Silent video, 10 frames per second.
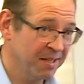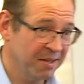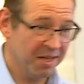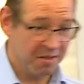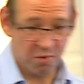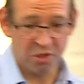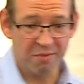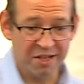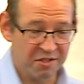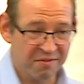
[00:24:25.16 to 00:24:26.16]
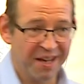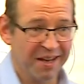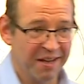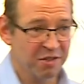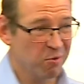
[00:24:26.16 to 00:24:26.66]
Okay, the bottom ends of
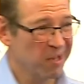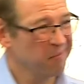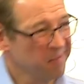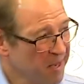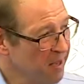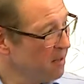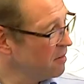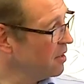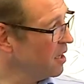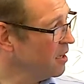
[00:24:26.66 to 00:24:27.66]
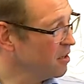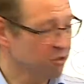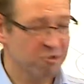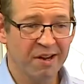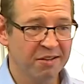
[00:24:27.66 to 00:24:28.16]
that gets wet. The
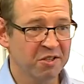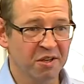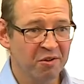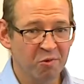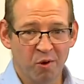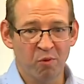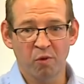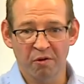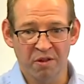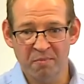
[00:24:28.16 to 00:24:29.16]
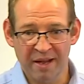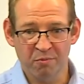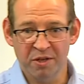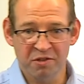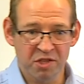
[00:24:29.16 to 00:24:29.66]
contractor won't warrant the
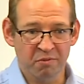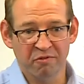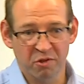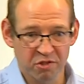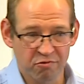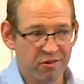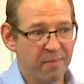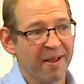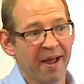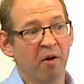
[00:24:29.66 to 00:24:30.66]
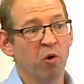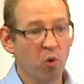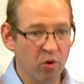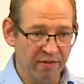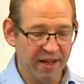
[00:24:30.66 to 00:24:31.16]
bandwidth, so we've got to rip out
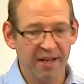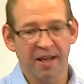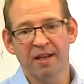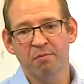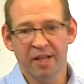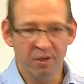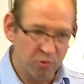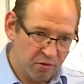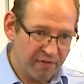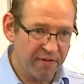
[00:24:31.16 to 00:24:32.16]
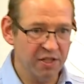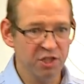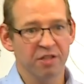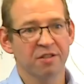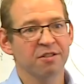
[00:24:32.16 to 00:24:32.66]
all of that cabling, all the
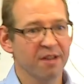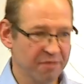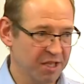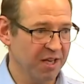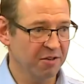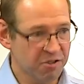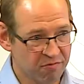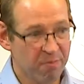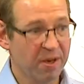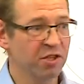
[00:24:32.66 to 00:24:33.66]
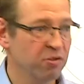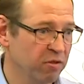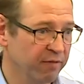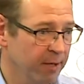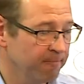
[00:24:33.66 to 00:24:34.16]
finishes, everything else, and replace
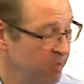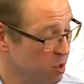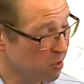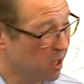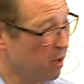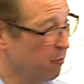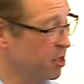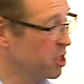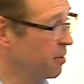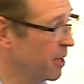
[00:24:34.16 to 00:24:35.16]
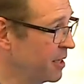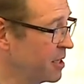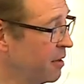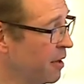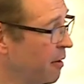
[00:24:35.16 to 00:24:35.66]
all of it because we can't re-terminate
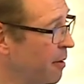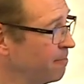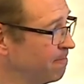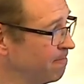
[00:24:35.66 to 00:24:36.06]
it higher up.